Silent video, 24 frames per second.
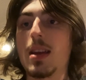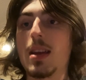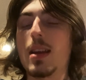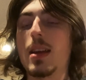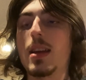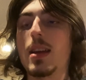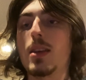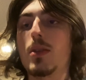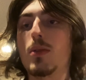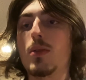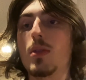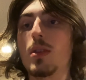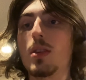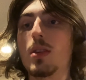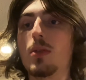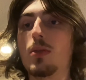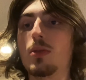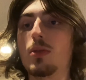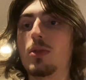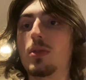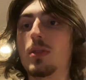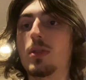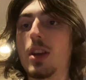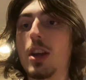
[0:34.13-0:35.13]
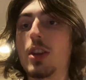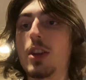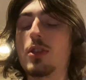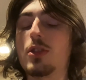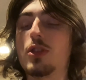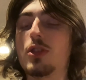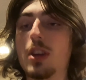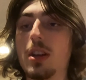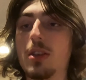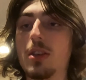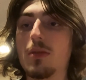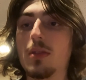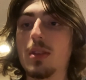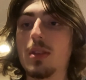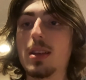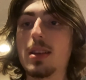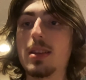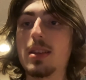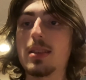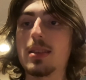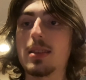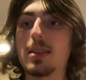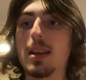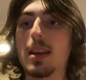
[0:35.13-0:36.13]
It'll then generally
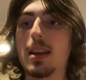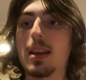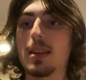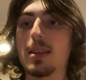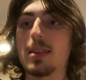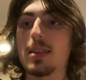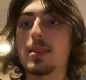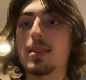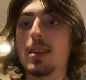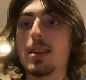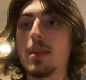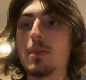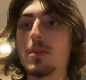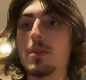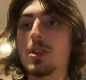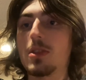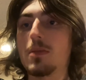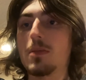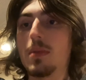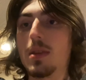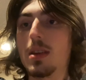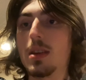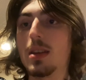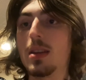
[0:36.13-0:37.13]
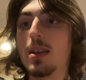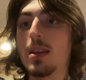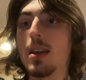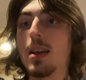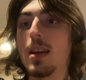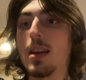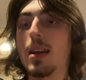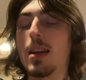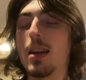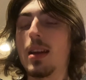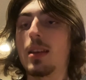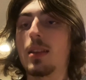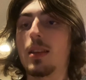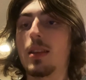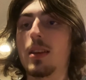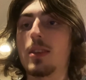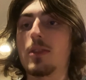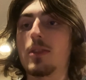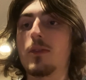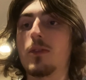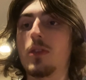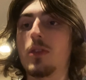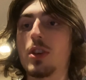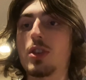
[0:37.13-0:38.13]
stay at the same speed unless
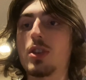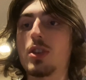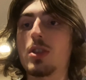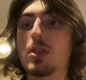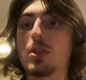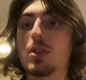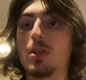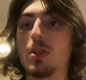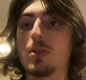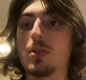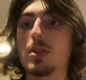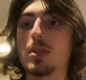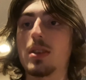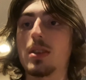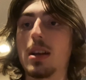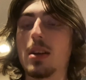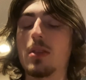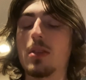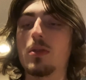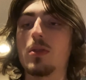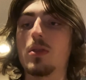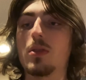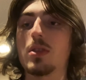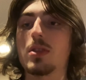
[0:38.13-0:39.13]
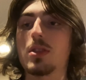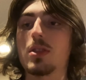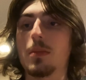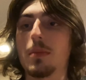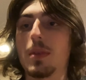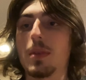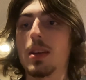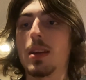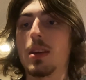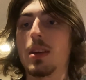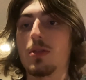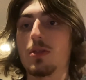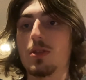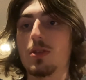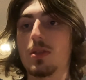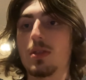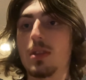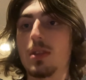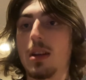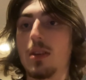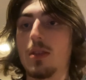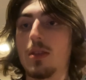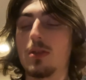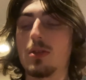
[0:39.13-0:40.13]
friction slows it down or something else
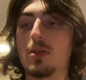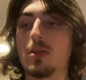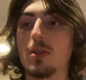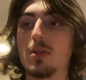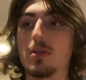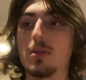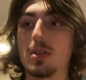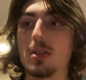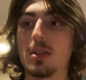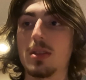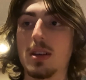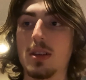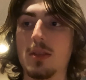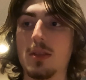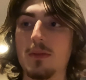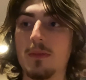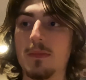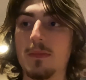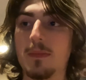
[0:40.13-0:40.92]
slows it down.